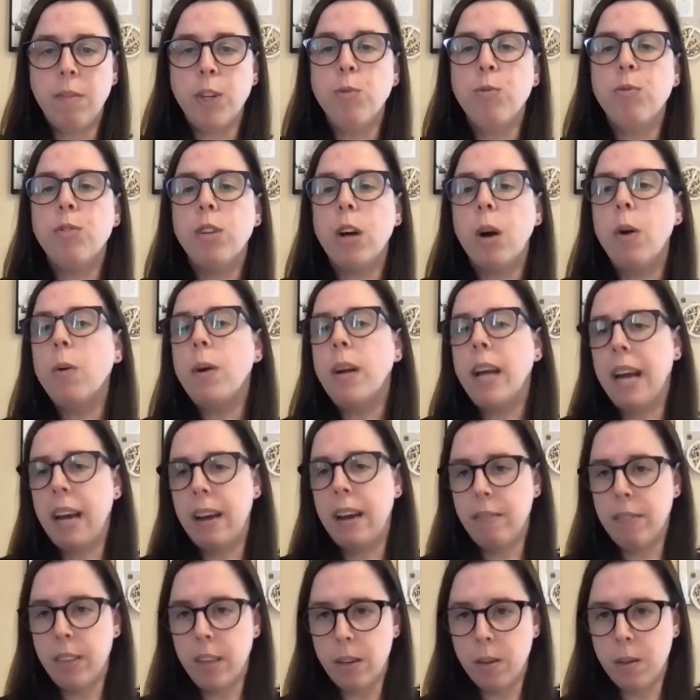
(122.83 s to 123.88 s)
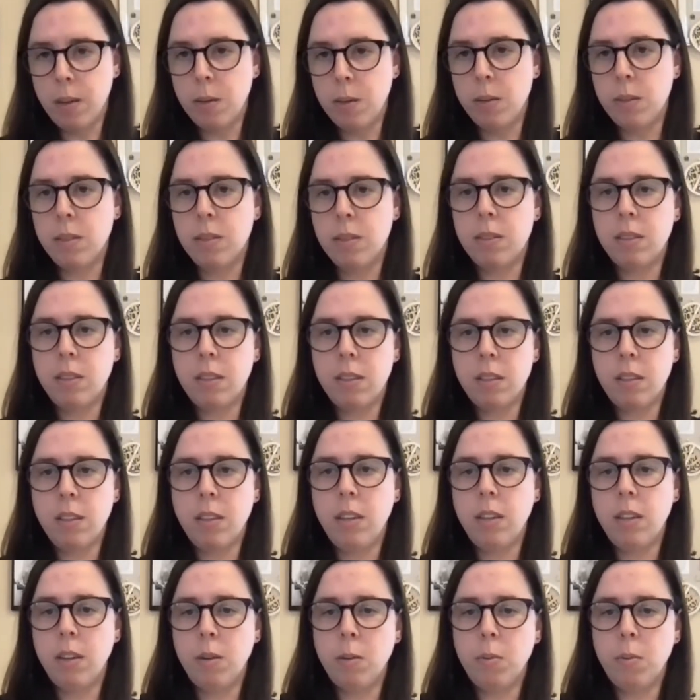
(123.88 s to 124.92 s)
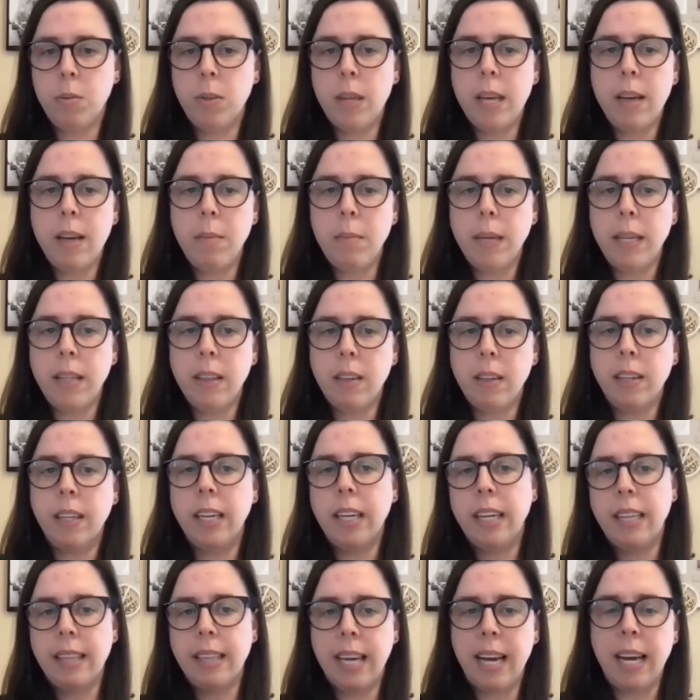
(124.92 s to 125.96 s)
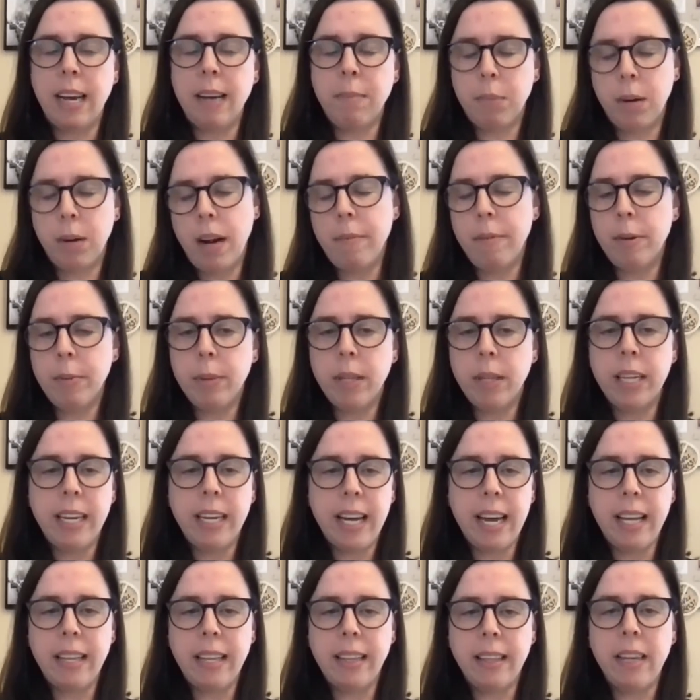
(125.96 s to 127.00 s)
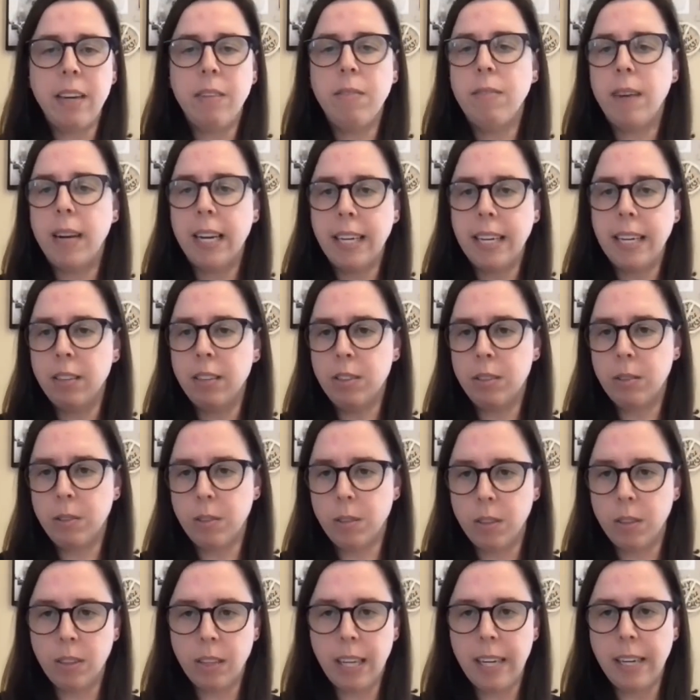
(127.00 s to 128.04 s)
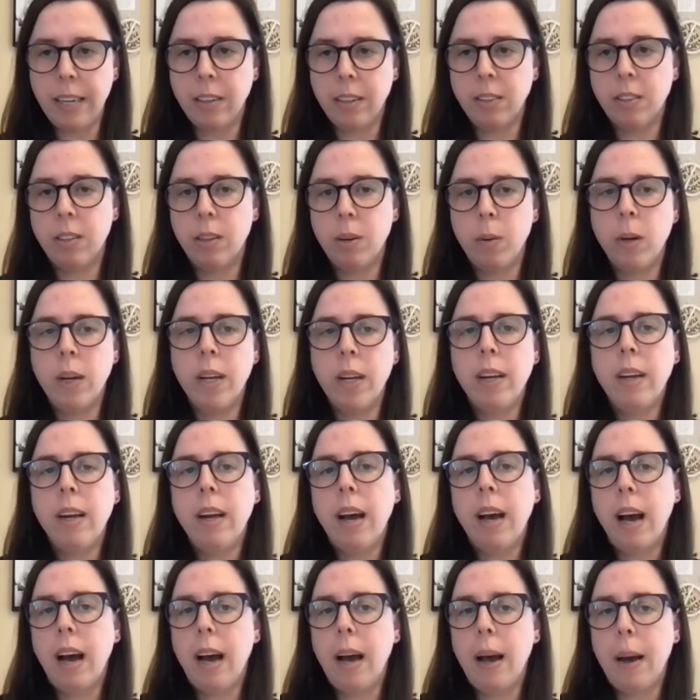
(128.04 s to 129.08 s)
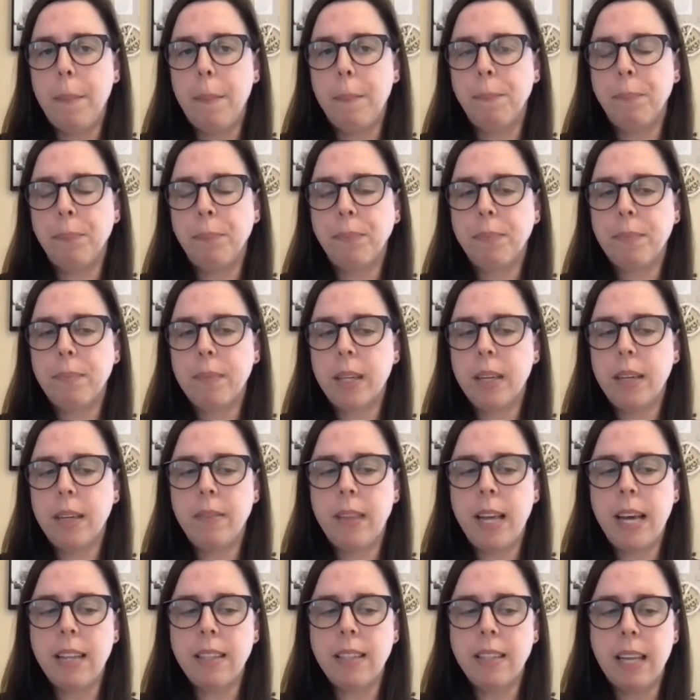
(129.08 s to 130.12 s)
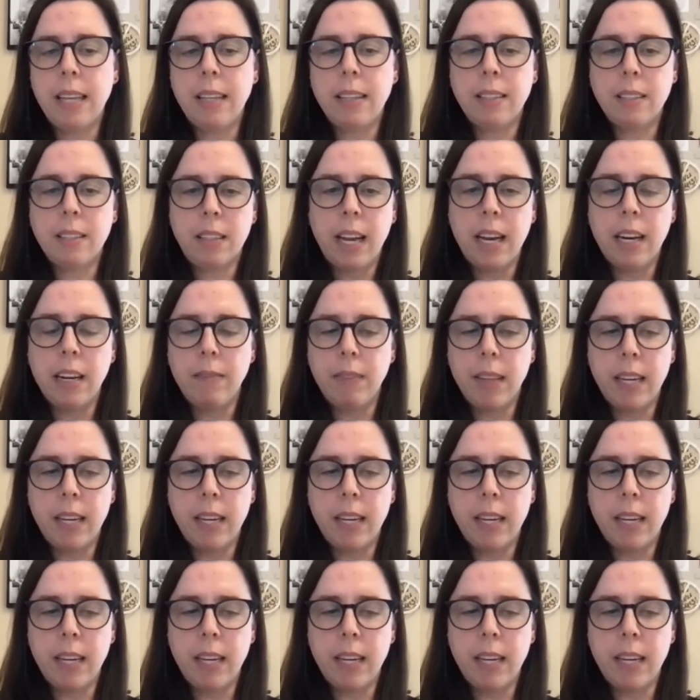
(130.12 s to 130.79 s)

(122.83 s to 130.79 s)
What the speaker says: you don't have those, they'll be looking at that probably, and they'll find out sooner or later. So if that's kind of